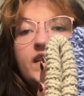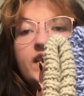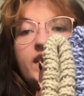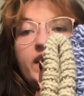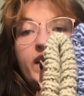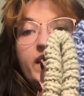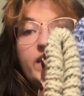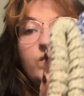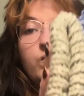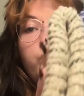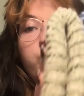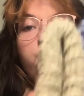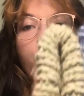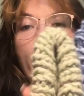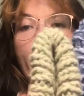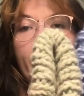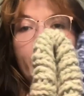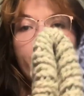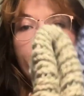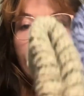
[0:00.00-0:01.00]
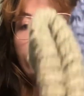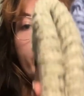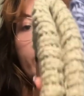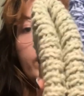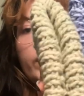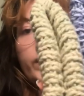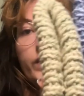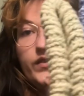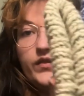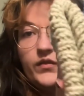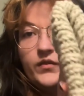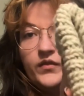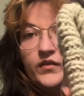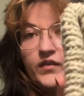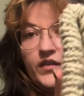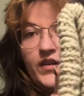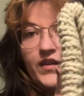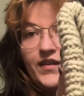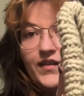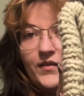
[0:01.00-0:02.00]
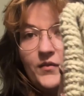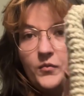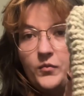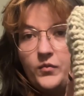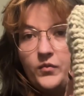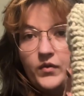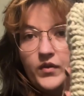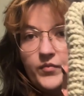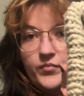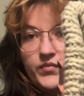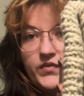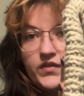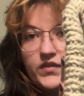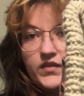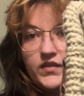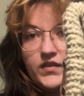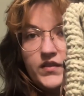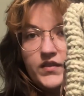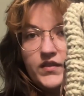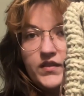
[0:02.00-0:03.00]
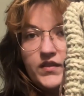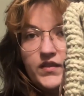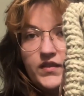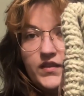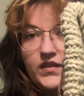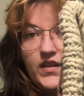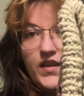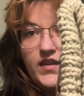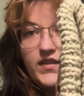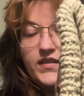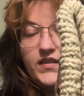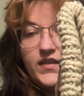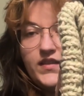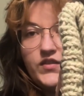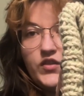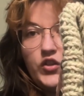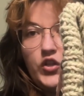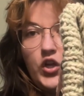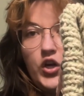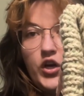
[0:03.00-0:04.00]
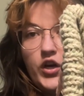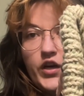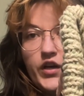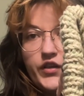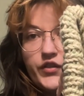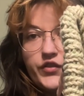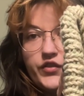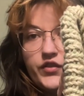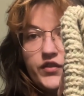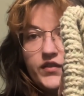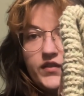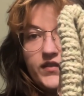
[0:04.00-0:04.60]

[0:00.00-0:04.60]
It's way bigger too. Whoops. This is a large.